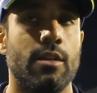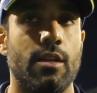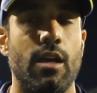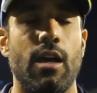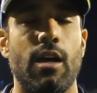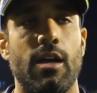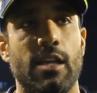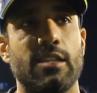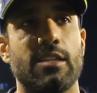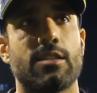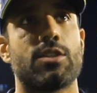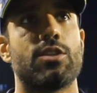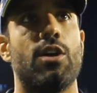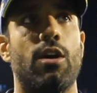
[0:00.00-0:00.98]
At the
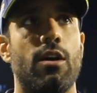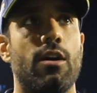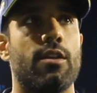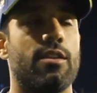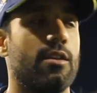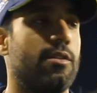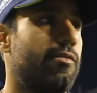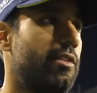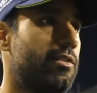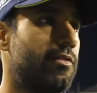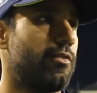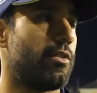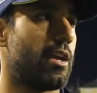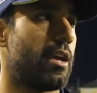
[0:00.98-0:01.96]
start, I think the
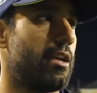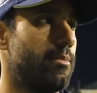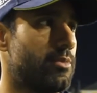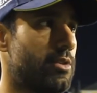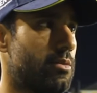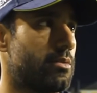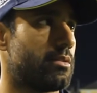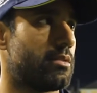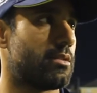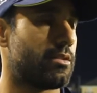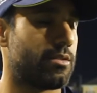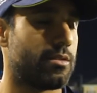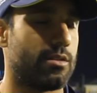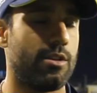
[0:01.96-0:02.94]
first few games I
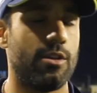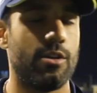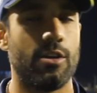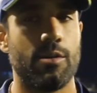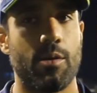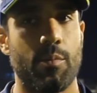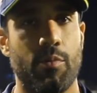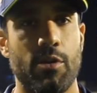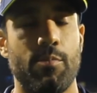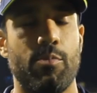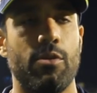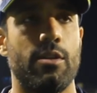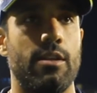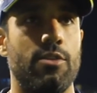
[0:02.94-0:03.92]
was, I probably
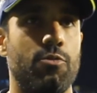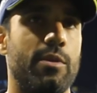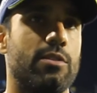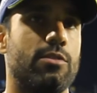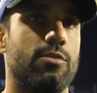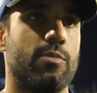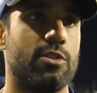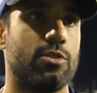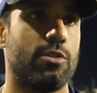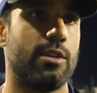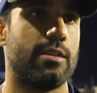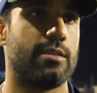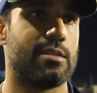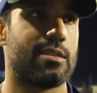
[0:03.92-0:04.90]
put a little bit too much on
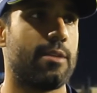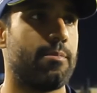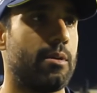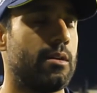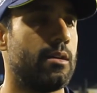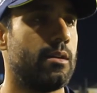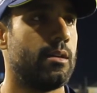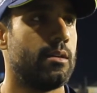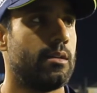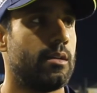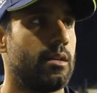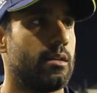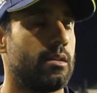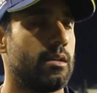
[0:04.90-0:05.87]
it as a skipper.
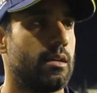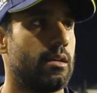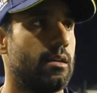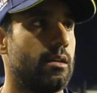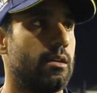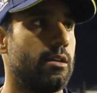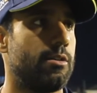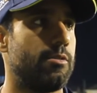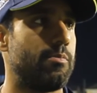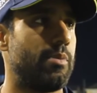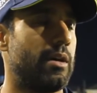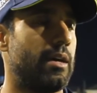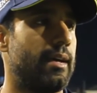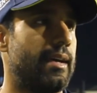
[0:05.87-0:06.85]

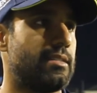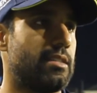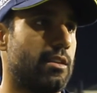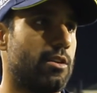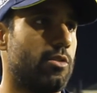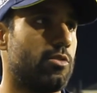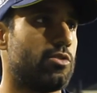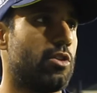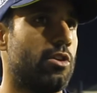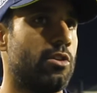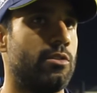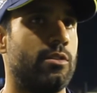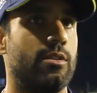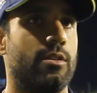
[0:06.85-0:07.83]
But as it goes
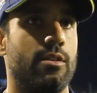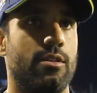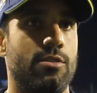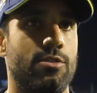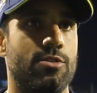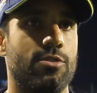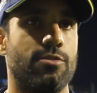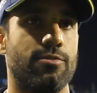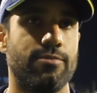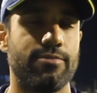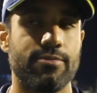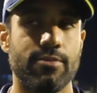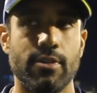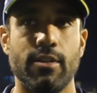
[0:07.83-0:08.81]
on, you sort
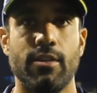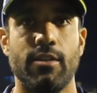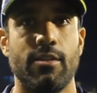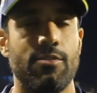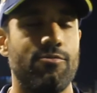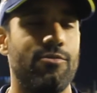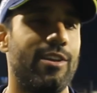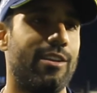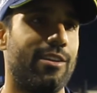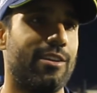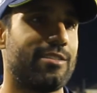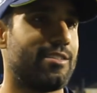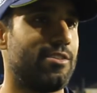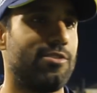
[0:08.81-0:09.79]
of
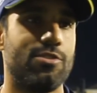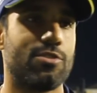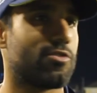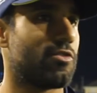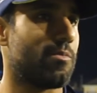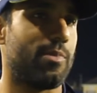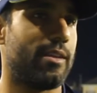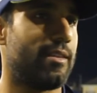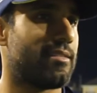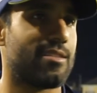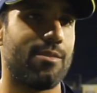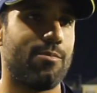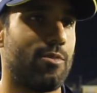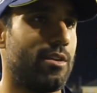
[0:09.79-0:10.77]
realise that you just got to play the
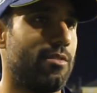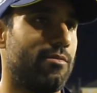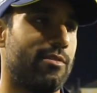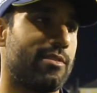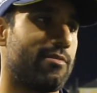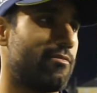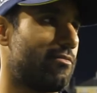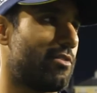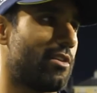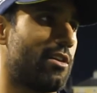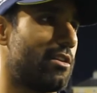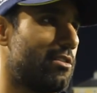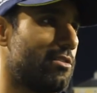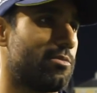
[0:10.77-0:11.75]
same way,
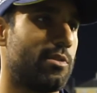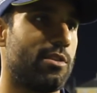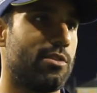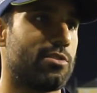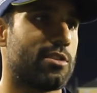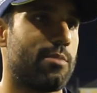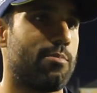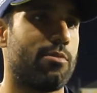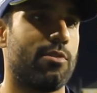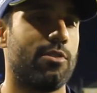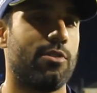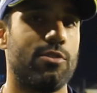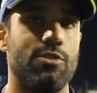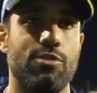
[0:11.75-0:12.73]
regardless whether you're a skipper or
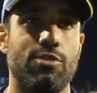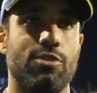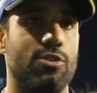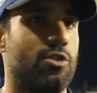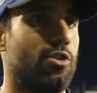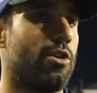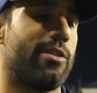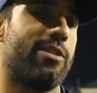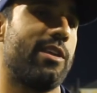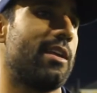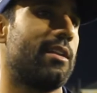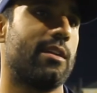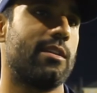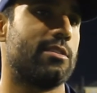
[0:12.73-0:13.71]
not. You can't
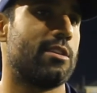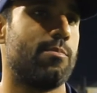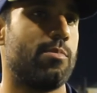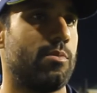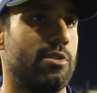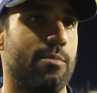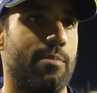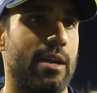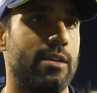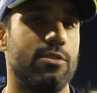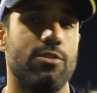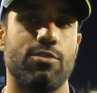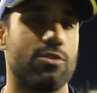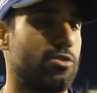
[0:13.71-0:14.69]
think like a skipper when you're
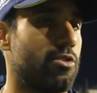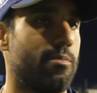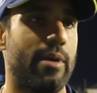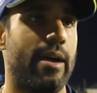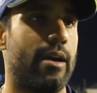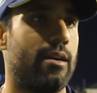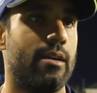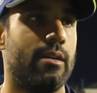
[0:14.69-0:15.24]
batting. You just got to bat.